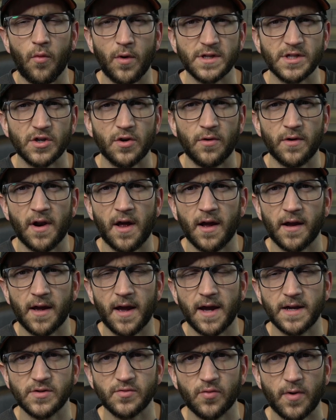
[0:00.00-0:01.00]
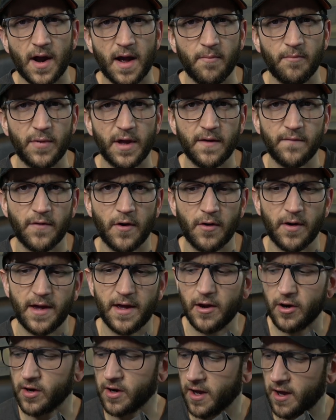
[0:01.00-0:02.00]
What's going on guys, Rob Bifo
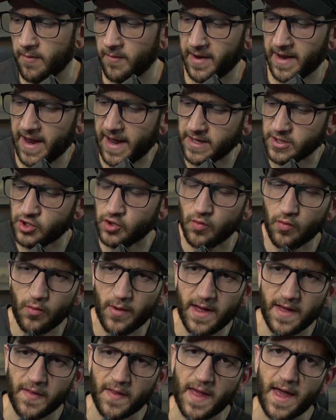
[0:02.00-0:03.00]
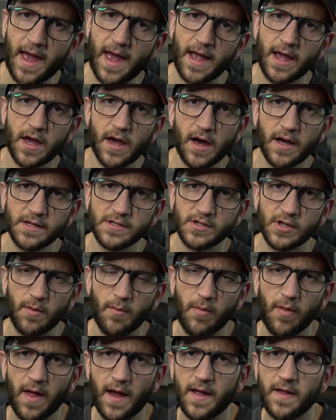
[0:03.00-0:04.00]
here coming at you with a
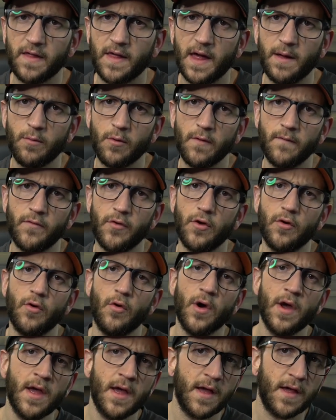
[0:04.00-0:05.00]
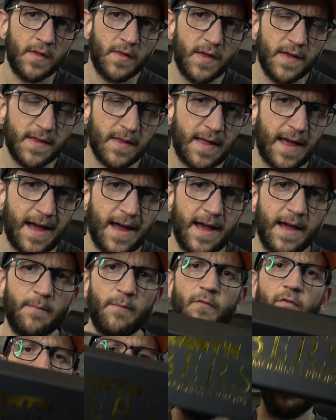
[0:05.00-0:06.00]
custom lightsaber review, this
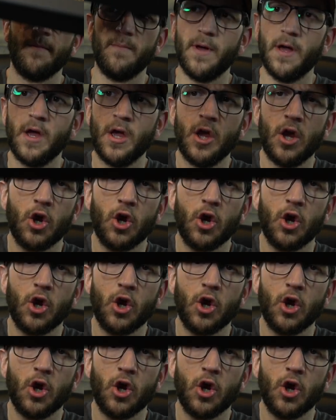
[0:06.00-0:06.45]
time from